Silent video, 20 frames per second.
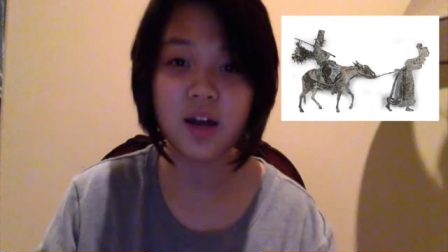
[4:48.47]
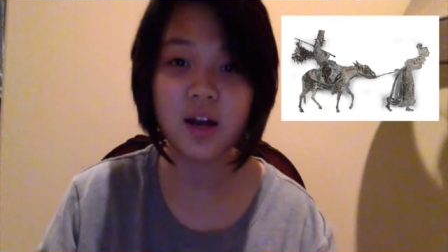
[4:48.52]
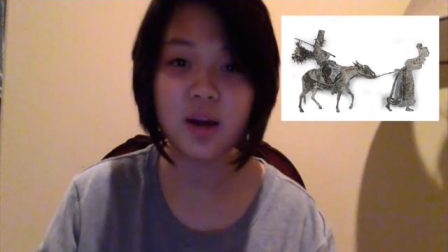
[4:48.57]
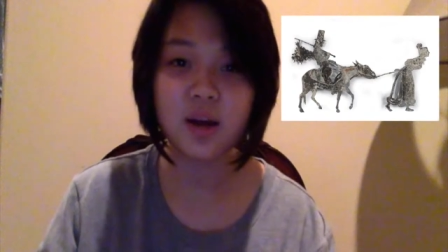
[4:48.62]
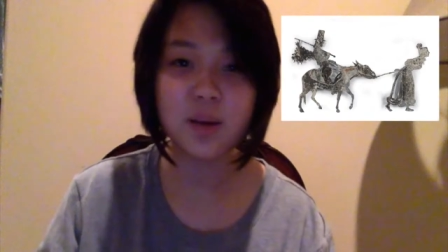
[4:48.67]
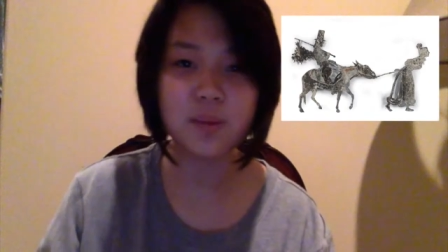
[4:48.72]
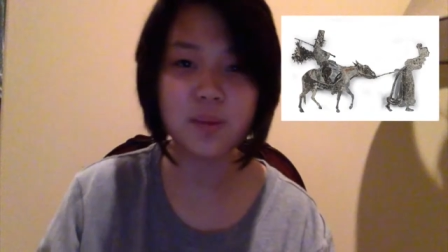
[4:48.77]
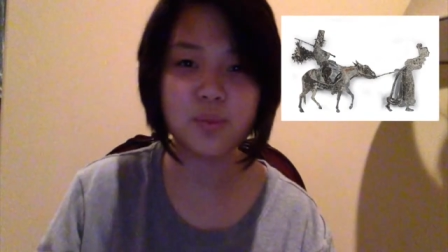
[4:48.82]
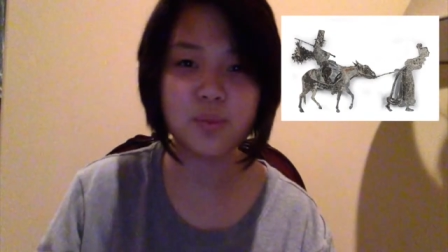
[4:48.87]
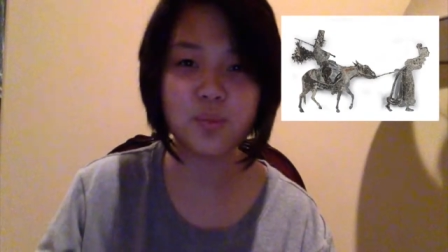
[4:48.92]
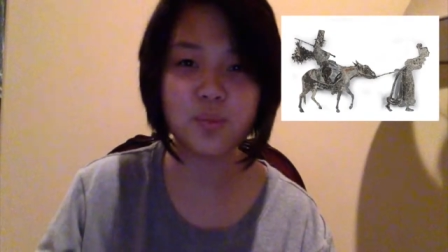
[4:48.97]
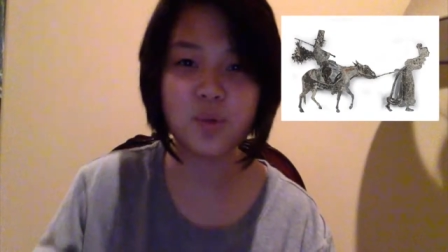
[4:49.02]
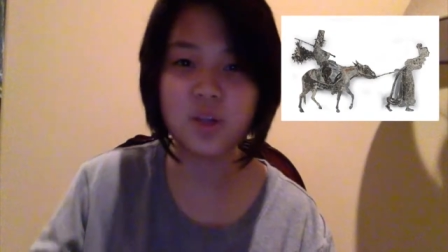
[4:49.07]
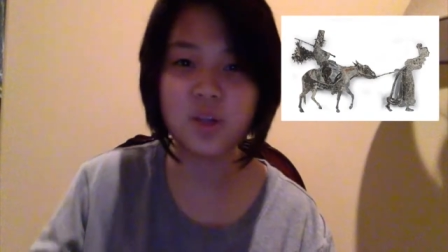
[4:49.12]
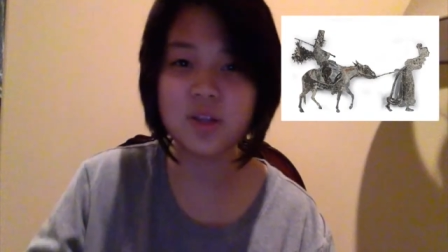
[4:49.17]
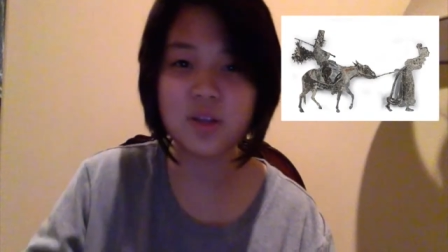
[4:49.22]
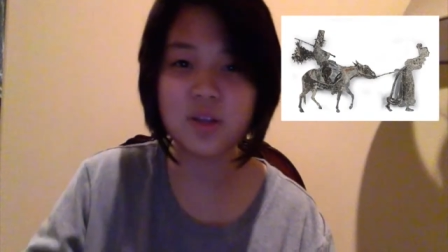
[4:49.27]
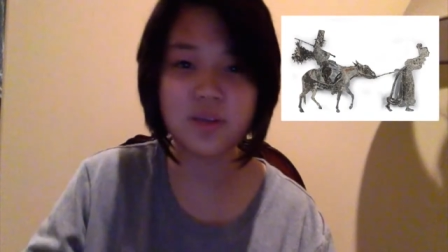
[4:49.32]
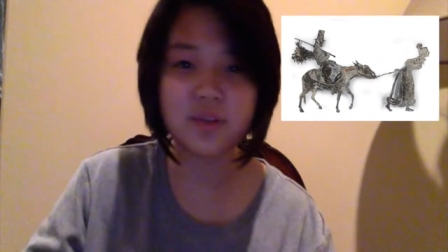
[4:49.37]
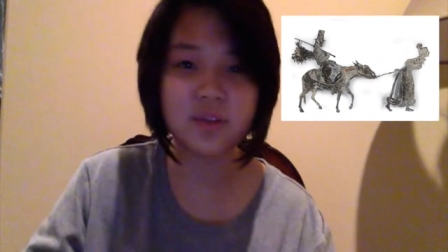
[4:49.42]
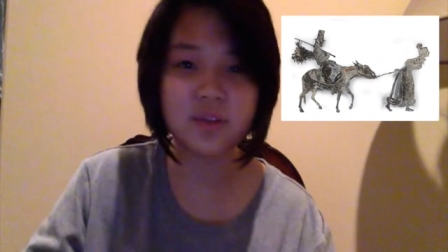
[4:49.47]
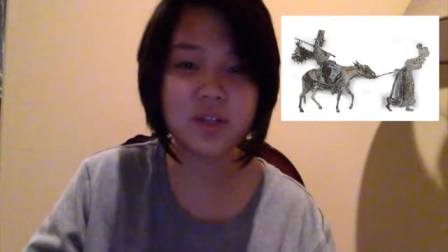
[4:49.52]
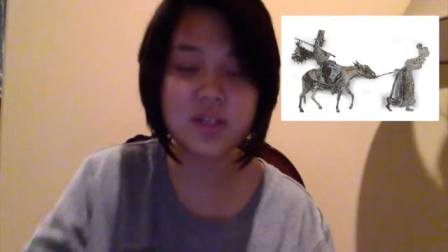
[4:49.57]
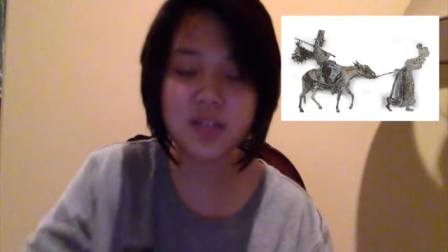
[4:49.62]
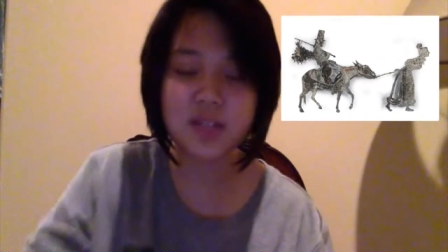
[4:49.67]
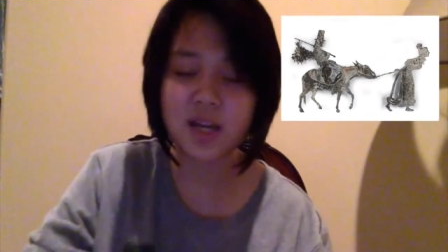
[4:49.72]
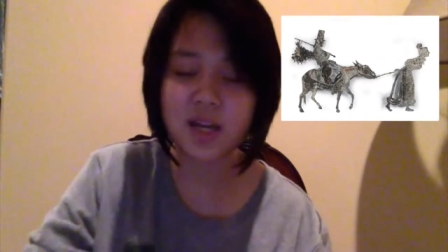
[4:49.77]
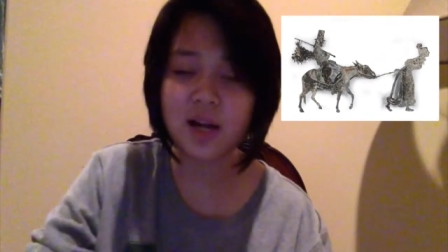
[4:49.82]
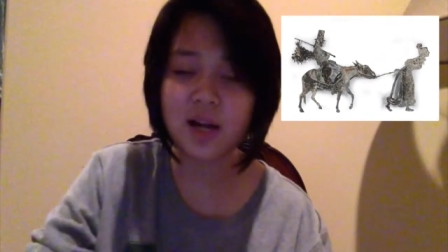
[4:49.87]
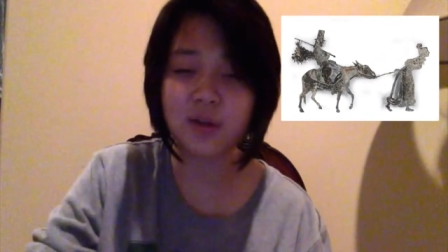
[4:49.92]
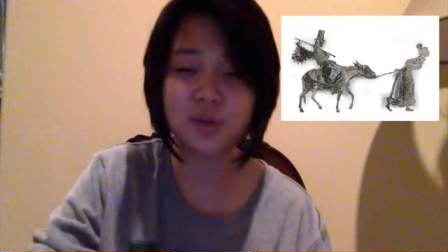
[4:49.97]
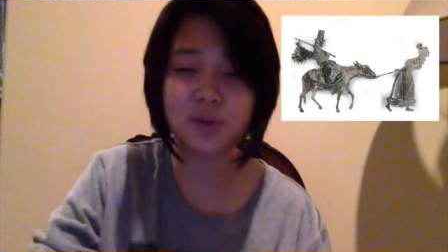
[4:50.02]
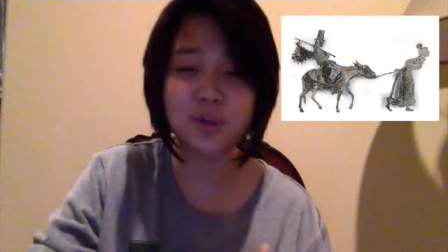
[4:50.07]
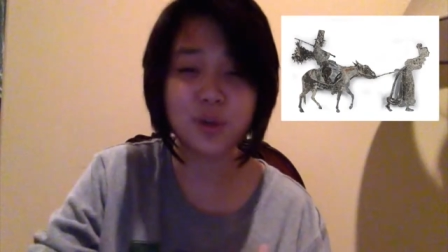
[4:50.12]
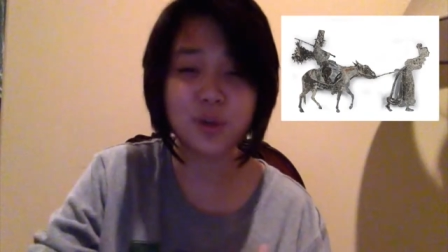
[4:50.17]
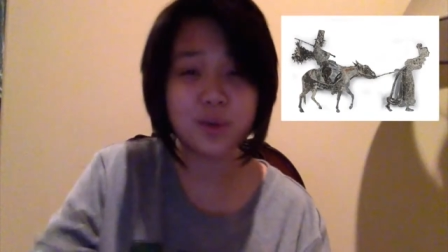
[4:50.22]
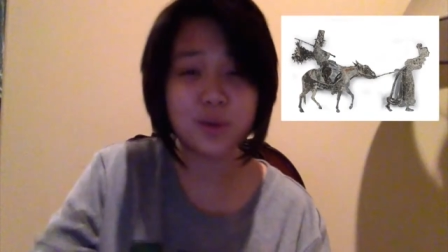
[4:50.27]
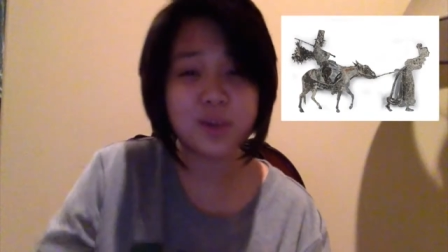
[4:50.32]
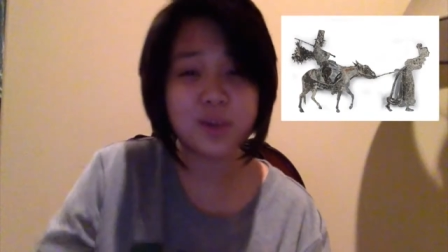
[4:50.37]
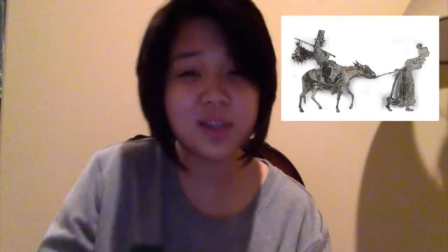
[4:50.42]
Um, we can definitely see how
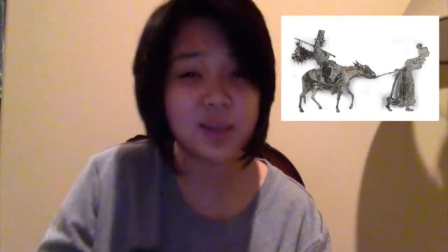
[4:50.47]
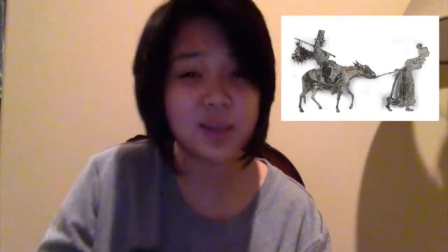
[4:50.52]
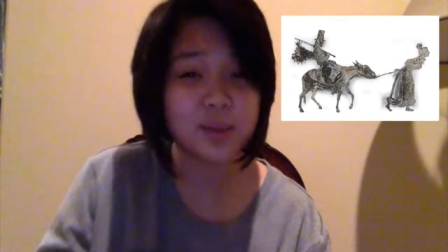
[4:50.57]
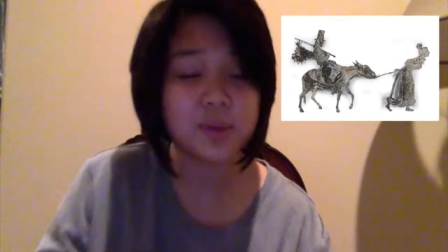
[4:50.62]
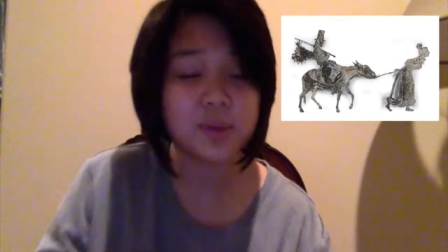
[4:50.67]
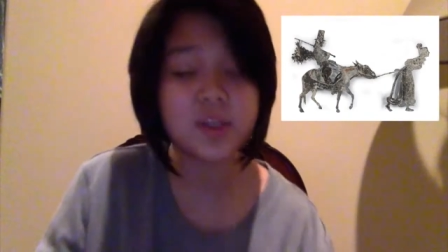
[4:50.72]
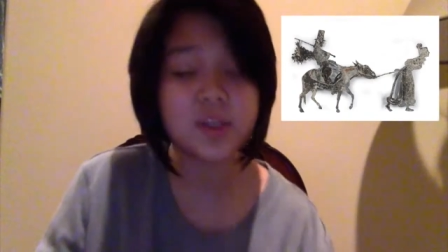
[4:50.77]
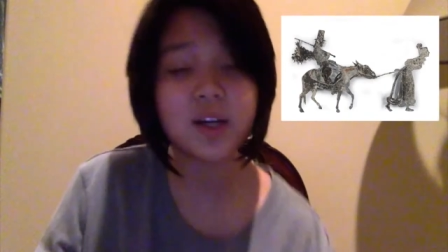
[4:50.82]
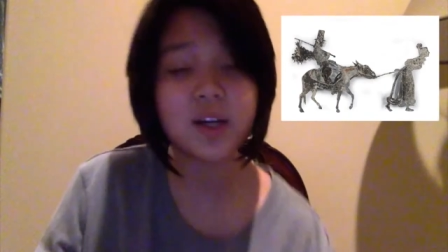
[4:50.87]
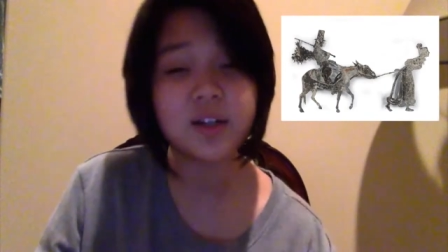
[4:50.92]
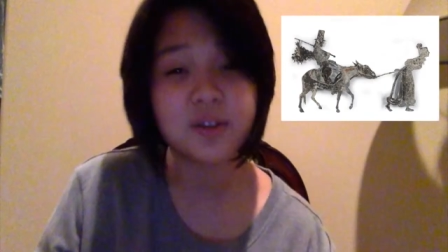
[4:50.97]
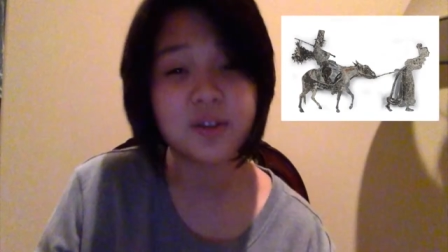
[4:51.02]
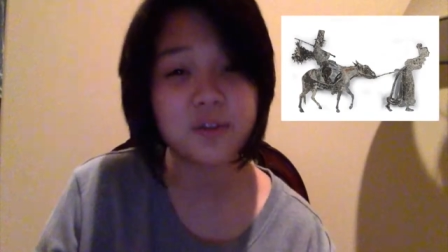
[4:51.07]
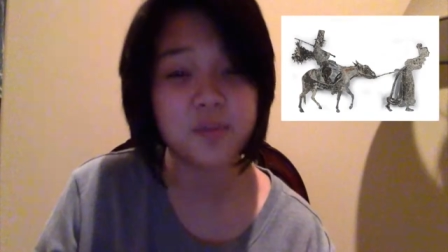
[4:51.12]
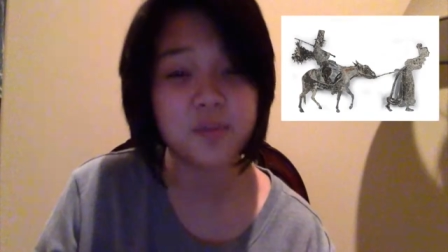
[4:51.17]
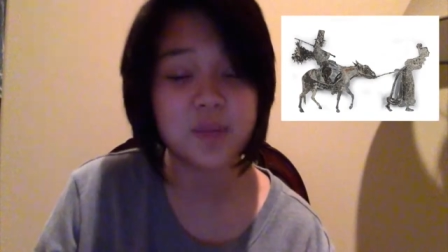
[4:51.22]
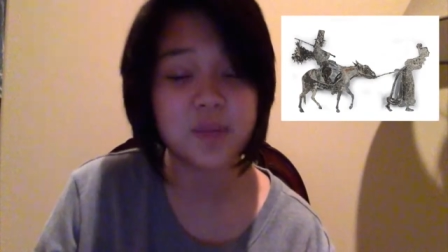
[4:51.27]
lowly they were thought of